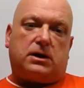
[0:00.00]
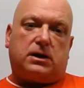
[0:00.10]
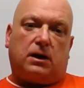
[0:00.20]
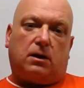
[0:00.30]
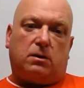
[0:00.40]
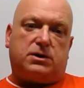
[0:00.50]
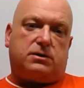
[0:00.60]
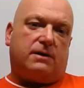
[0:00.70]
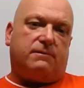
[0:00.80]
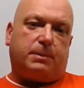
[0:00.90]
always
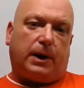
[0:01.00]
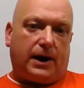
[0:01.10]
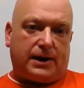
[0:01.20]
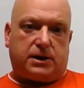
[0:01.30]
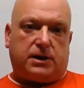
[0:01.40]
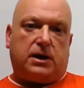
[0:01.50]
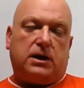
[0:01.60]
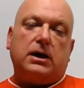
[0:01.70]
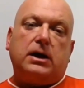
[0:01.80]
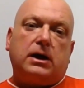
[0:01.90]
try and reply to you
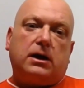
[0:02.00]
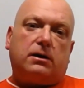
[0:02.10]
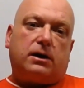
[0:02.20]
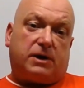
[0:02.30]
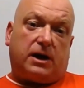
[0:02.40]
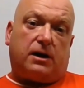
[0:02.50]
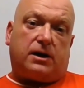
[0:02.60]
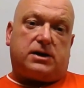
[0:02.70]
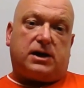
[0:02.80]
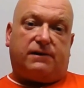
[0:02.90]
regarding
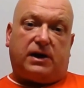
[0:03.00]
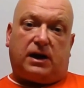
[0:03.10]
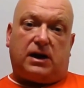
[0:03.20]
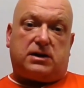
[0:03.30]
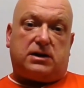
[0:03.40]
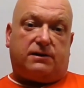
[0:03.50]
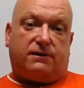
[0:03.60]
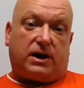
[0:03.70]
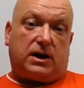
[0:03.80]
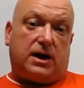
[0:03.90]
TV licensing if
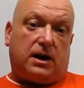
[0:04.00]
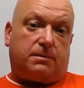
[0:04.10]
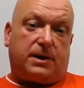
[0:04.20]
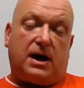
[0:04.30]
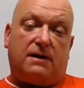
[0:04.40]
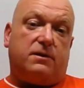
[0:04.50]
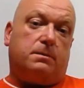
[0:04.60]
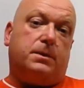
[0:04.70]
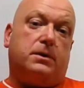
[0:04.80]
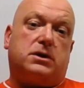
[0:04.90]
I can help. I've not
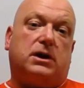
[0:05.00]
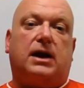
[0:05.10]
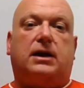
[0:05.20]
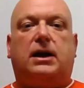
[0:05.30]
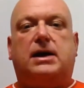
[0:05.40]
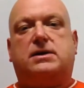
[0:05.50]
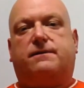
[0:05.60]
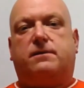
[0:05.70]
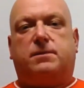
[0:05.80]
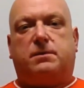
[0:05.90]
personally had a letter
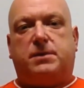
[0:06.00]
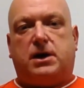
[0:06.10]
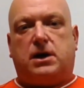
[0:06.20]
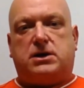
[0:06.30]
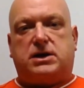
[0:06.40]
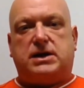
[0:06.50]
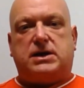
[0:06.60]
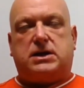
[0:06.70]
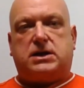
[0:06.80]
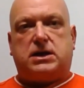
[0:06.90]
from them now
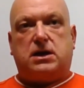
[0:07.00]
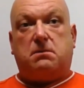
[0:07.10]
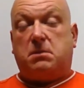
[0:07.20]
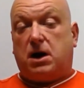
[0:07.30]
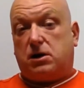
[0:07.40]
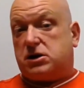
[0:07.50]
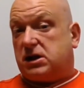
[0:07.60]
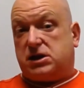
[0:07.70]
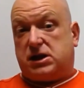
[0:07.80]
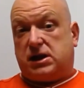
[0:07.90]
since March
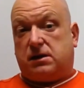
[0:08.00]
this year.